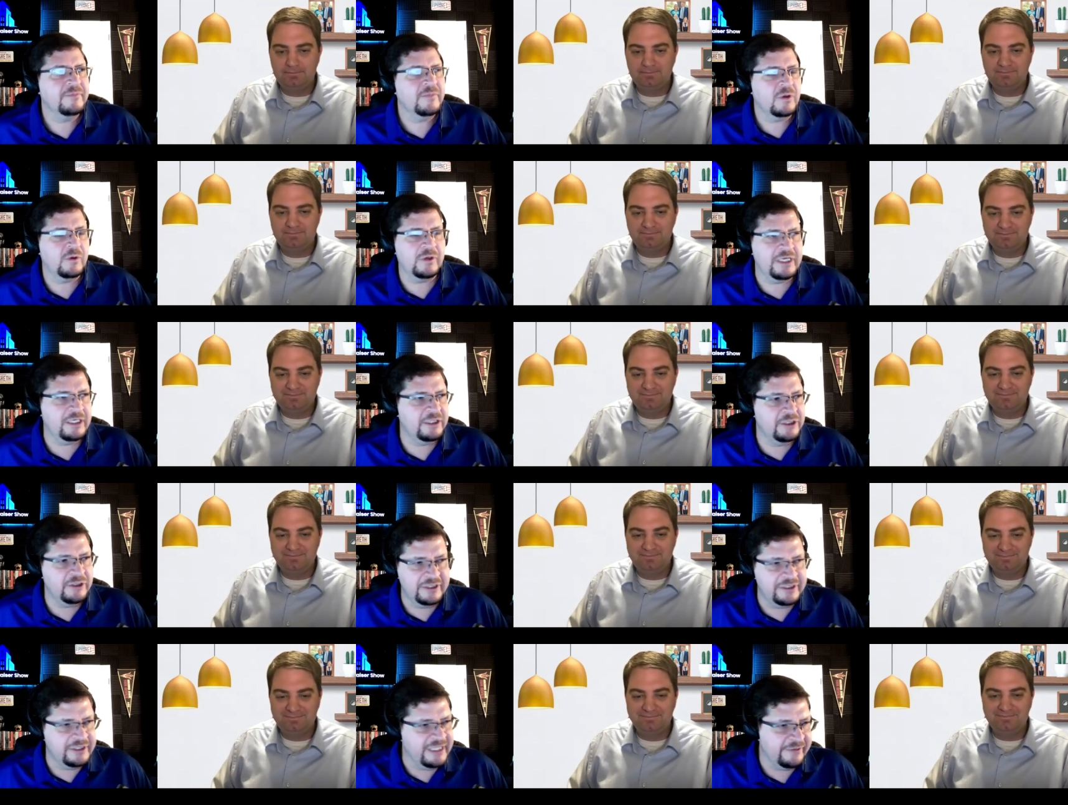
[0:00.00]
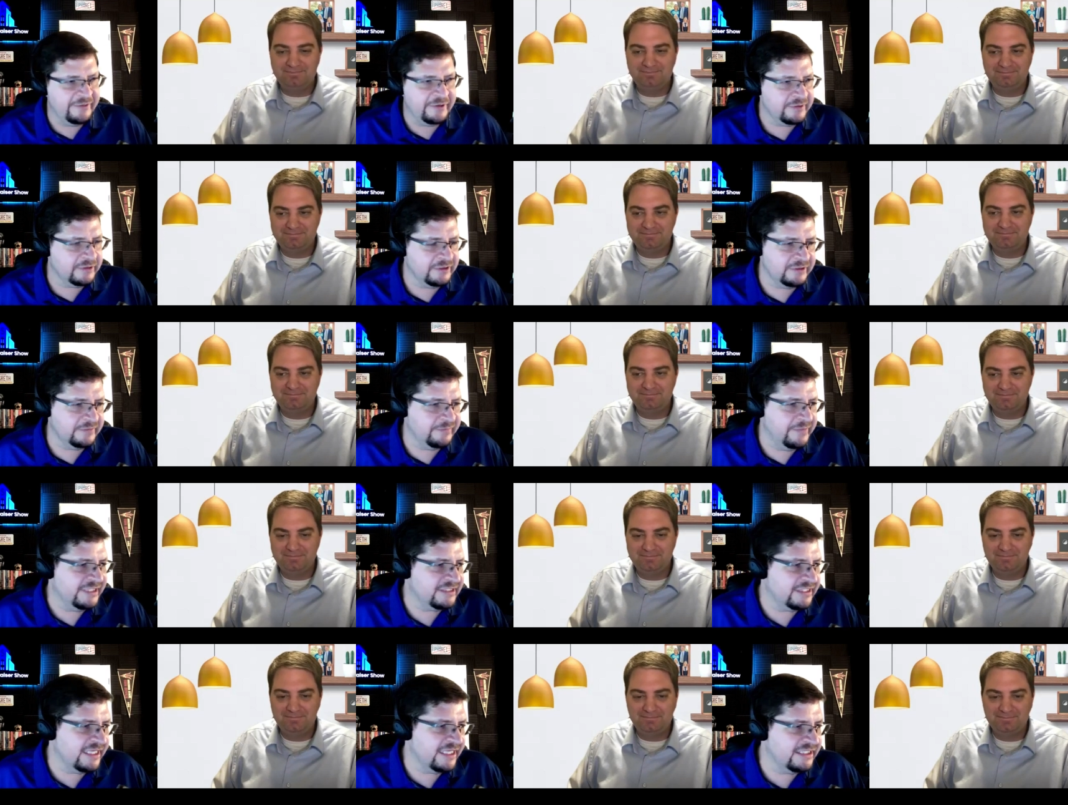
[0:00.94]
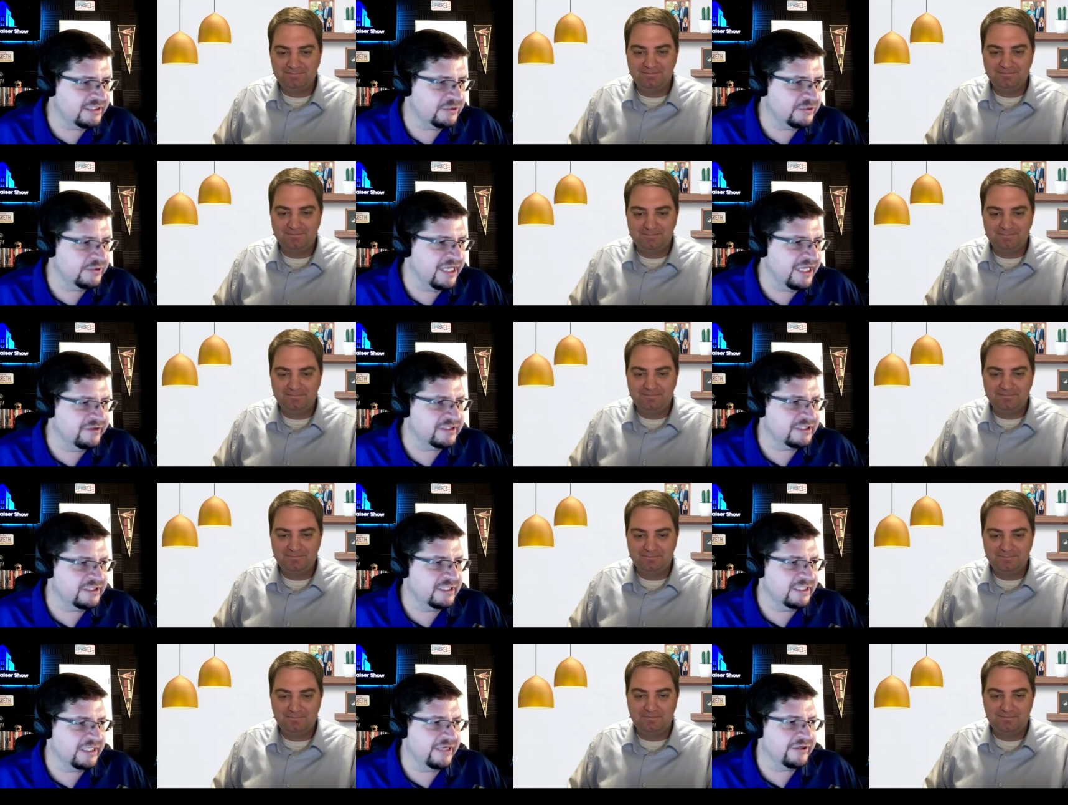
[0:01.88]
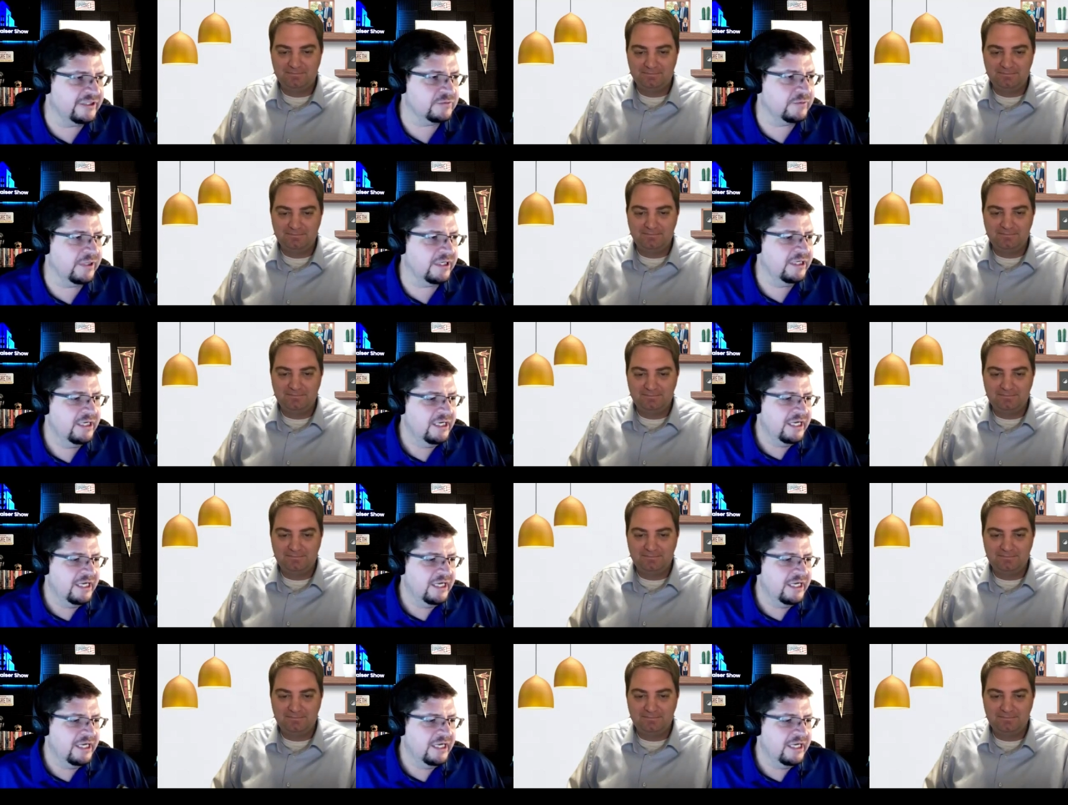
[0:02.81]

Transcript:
Speaker 1: Or, you know, and they uh, may say this to another syndicator as well.